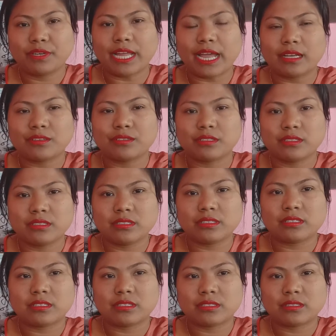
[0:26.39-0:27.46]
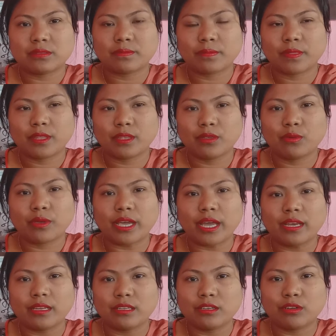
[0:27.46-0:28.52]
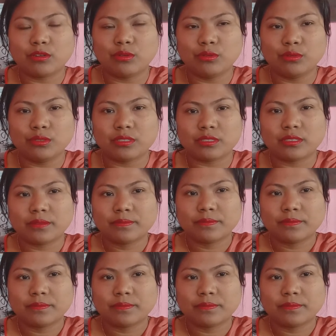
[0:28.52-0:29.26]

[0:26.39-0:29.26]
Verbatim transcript: reactions you can include